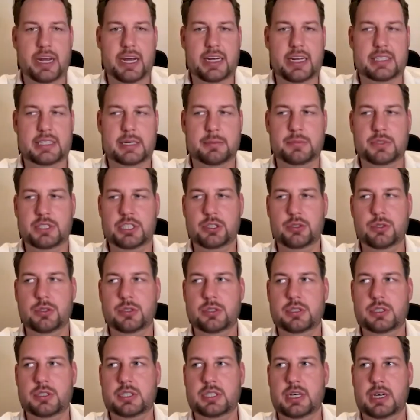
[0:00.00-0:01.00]
are, had them
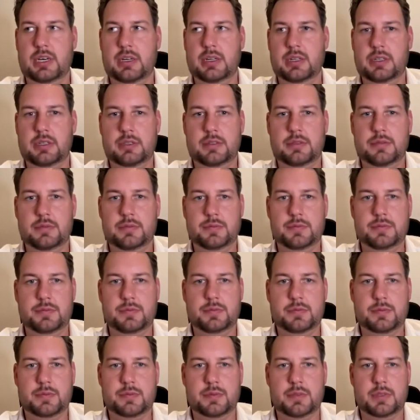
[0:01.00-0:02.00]
use... are neurodiv-
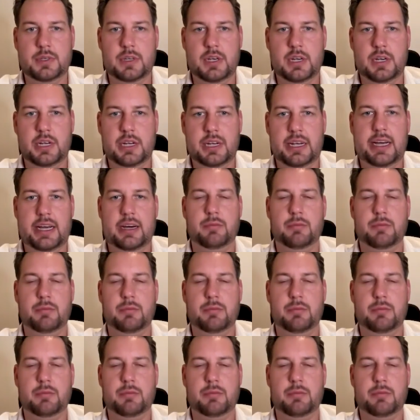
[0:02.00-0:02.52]
yeah, yeah.